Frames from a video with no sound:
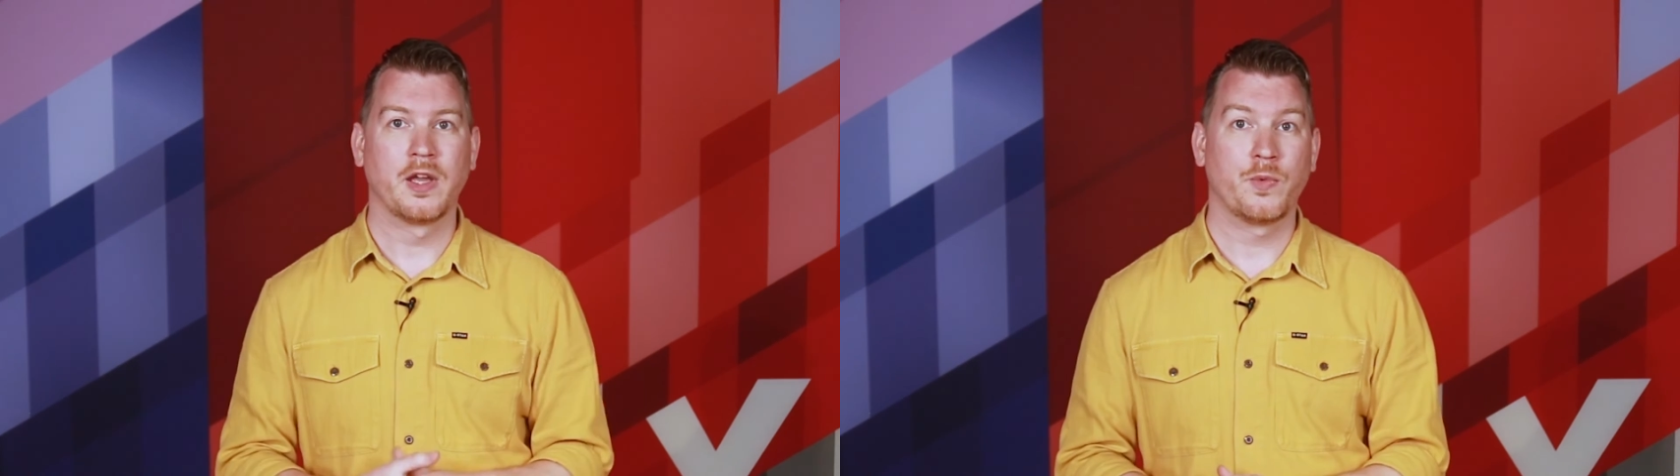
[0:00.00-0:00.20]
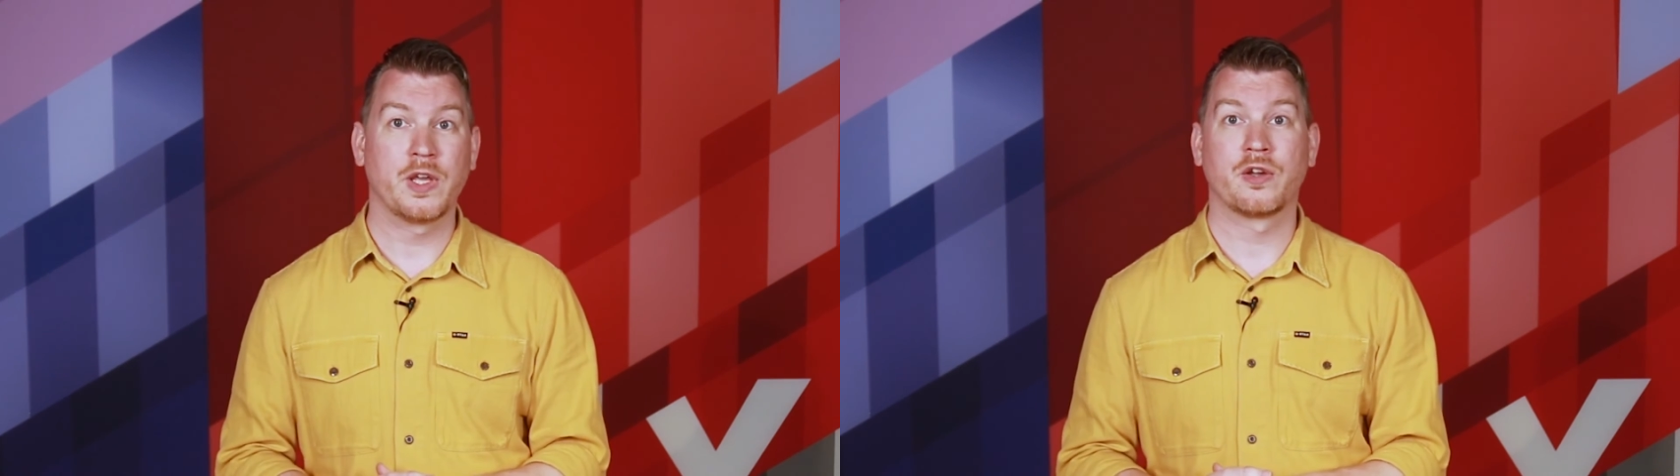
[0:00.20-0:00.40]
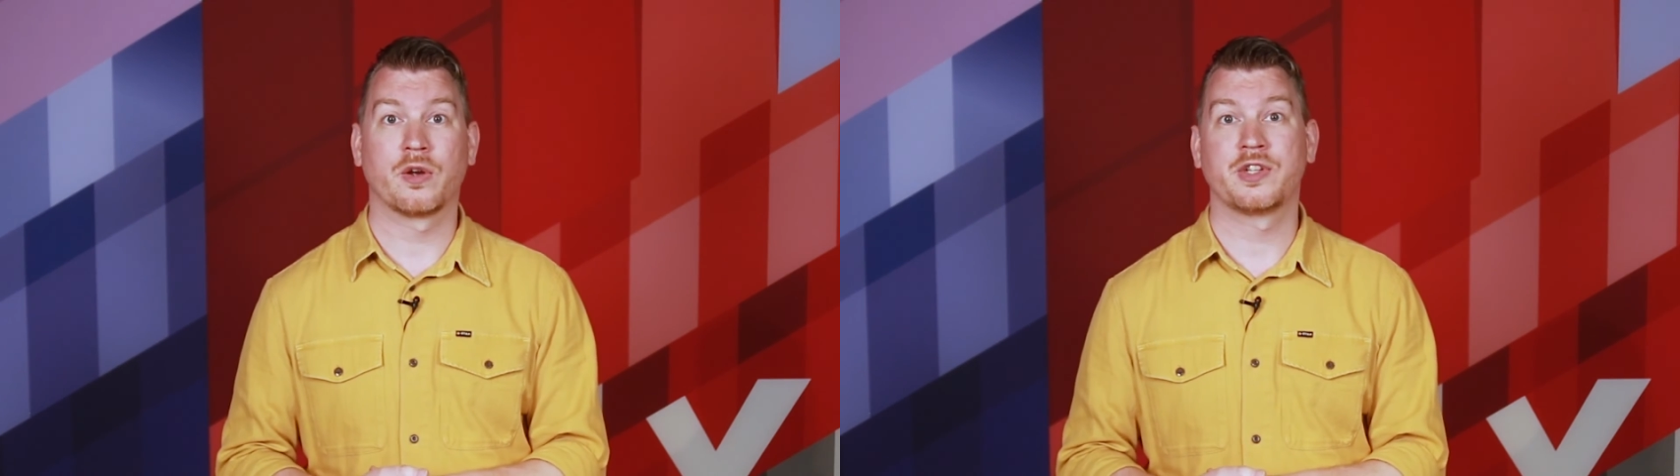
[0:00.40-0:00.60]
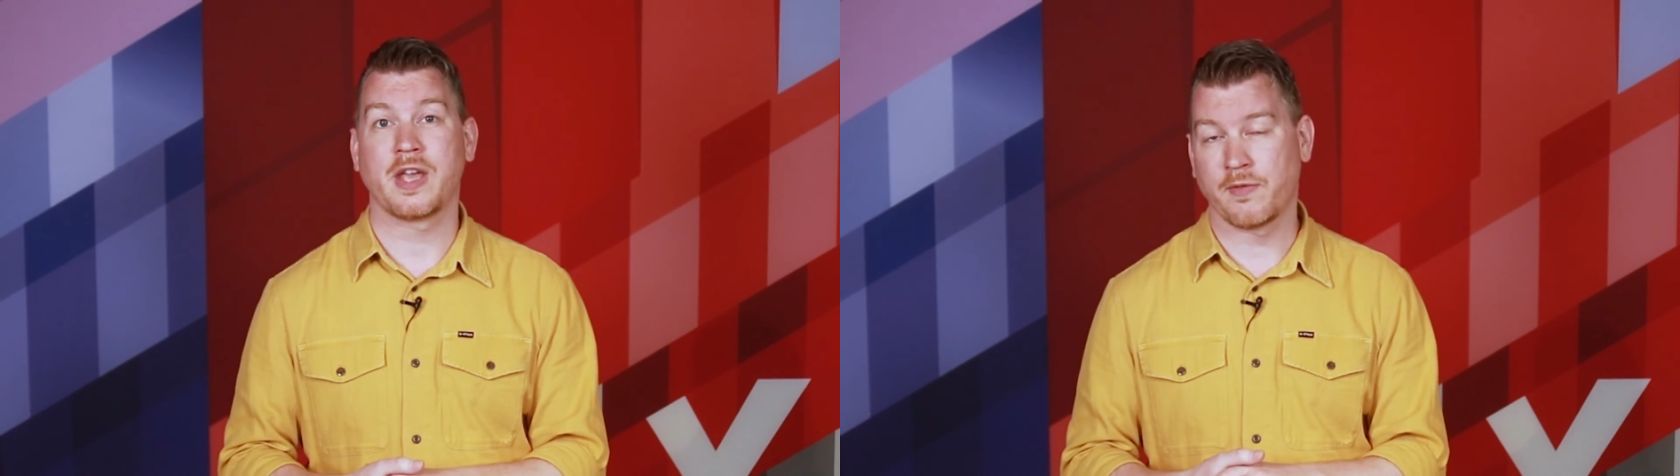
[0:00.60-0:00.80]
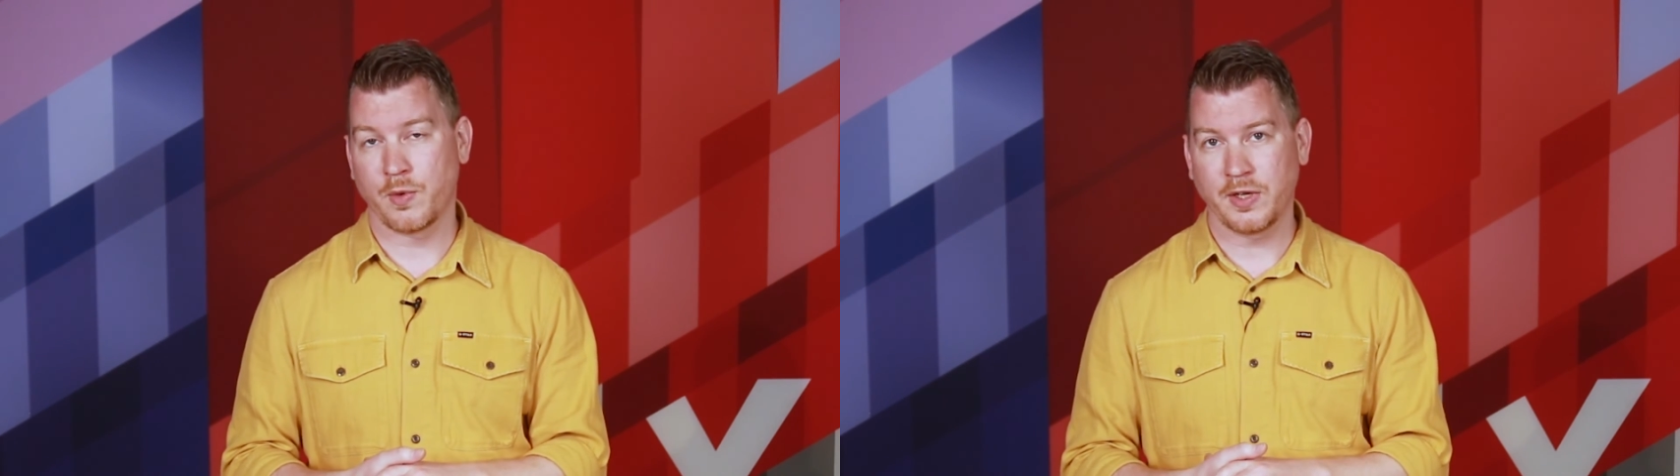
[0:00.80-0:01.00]
We encourage
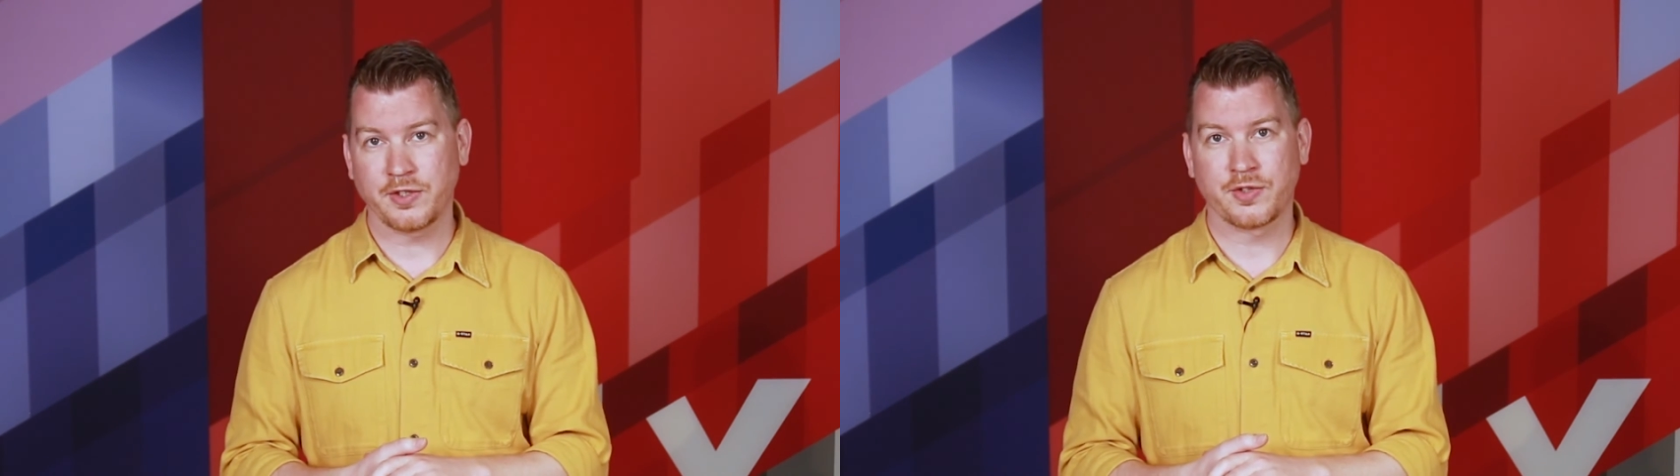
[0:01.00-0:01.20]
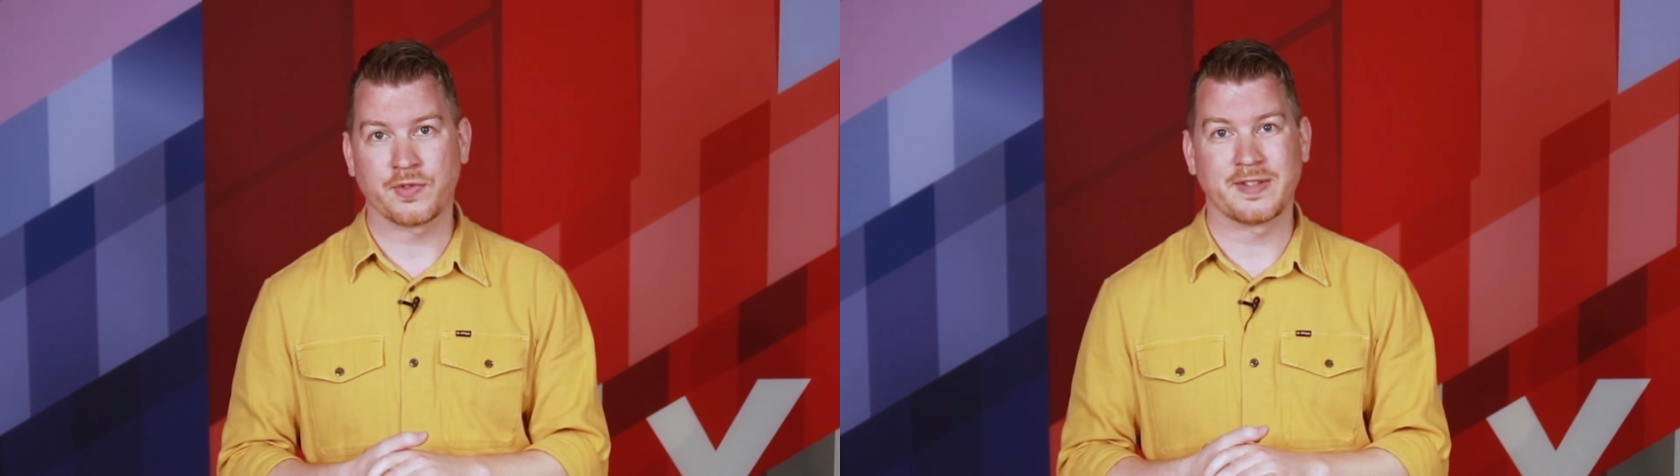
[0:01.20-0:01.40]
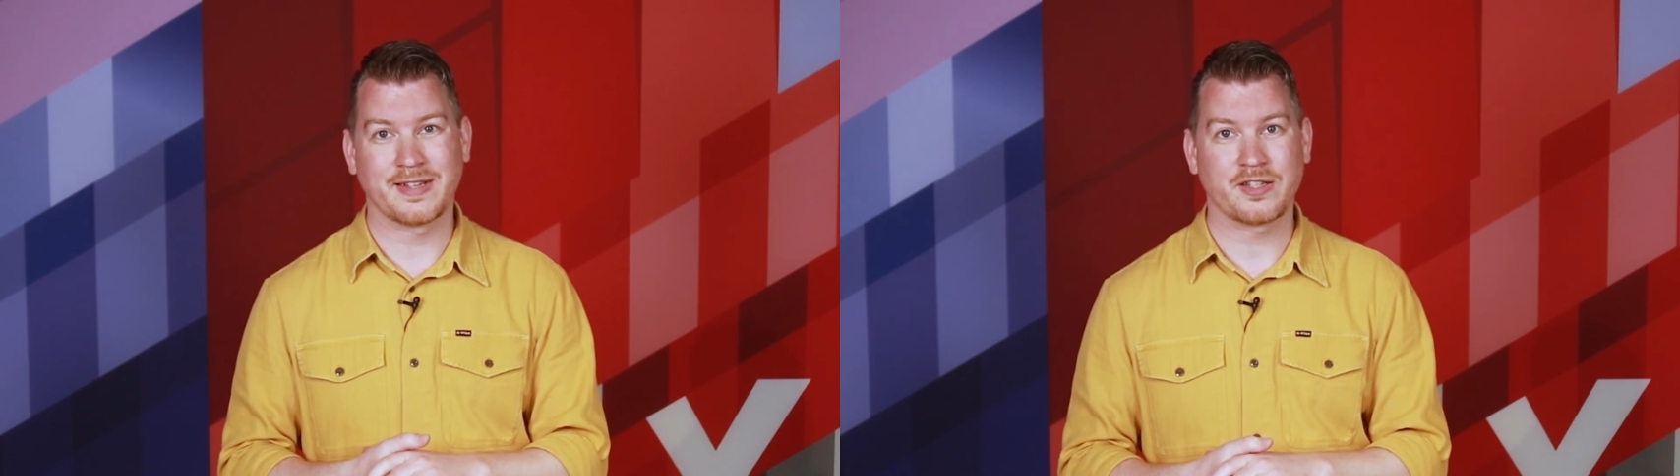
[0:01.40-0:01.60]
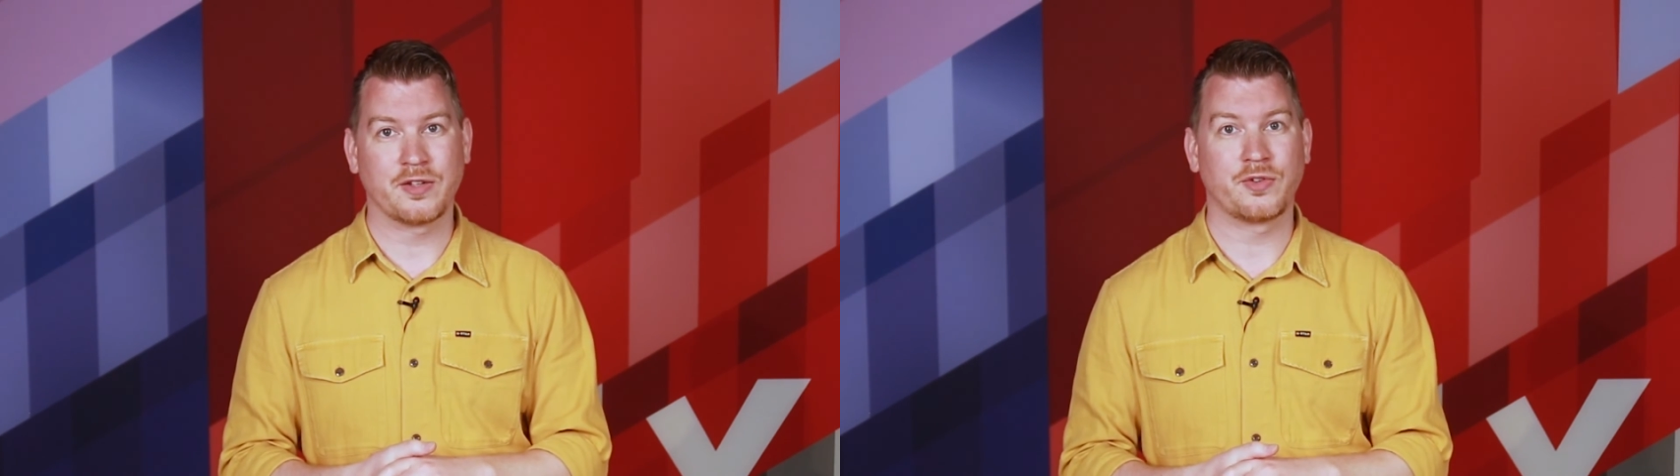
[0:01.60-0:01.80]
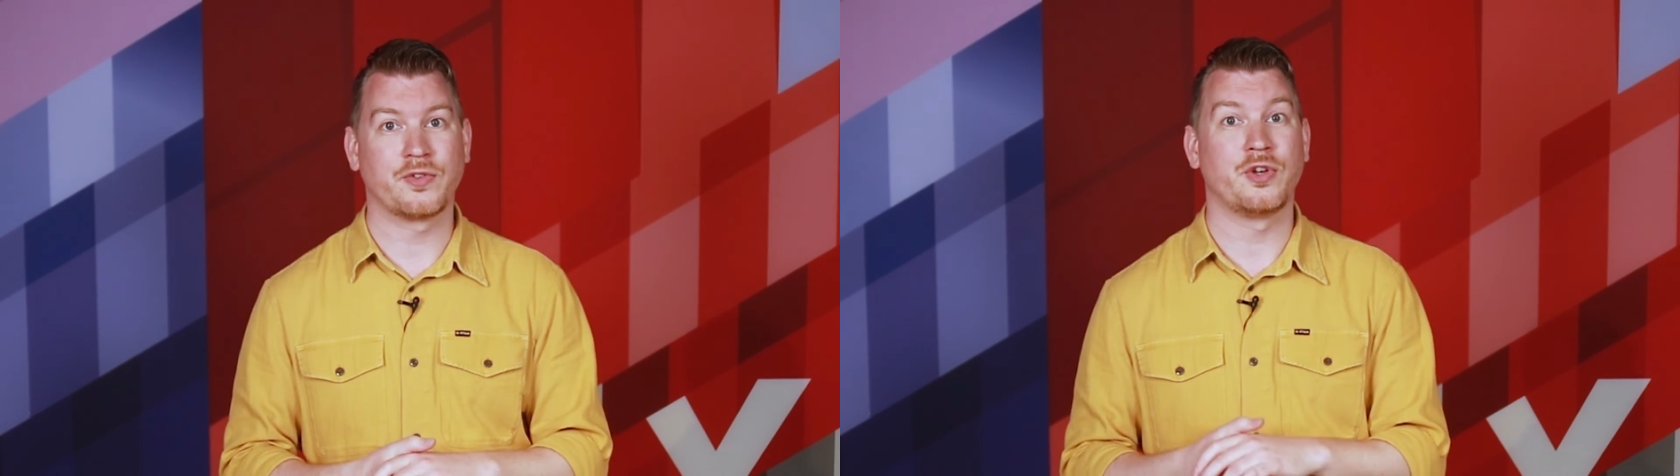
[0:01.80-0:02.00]
everyone to
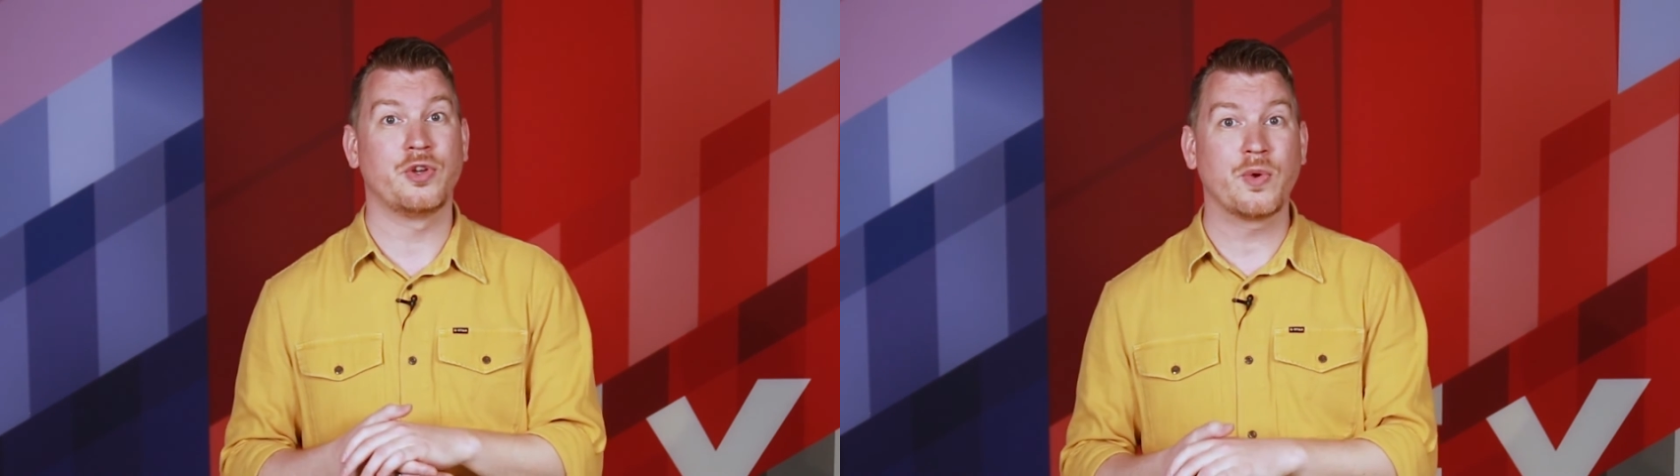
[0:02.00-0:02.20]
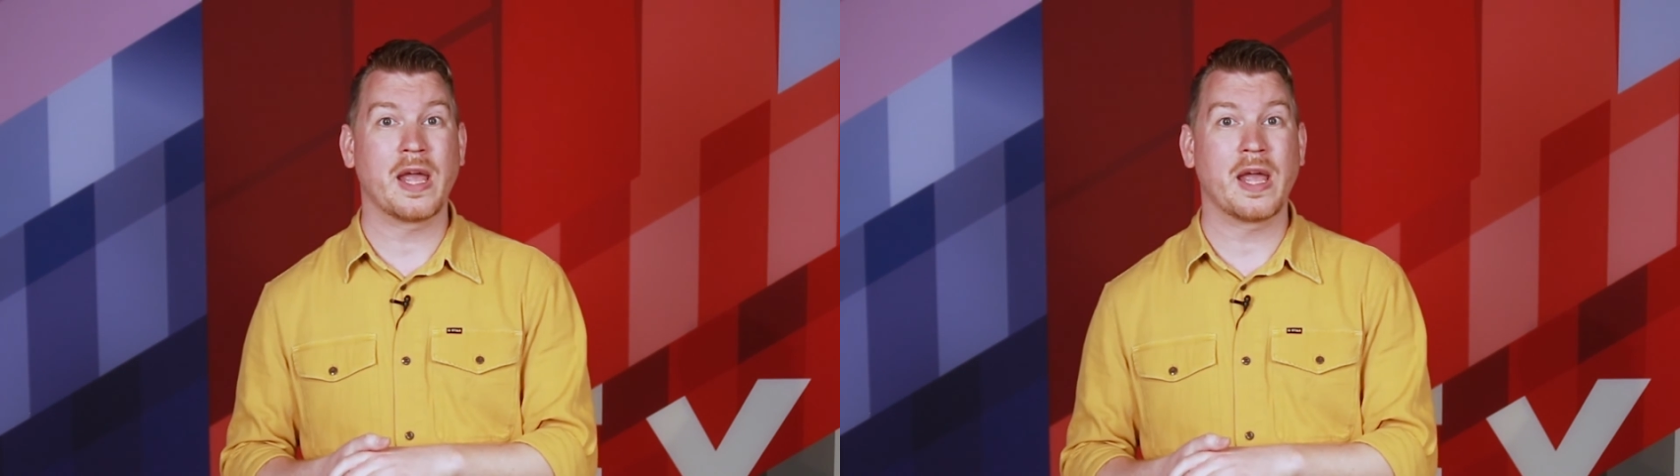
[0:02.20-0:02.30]
transition to the new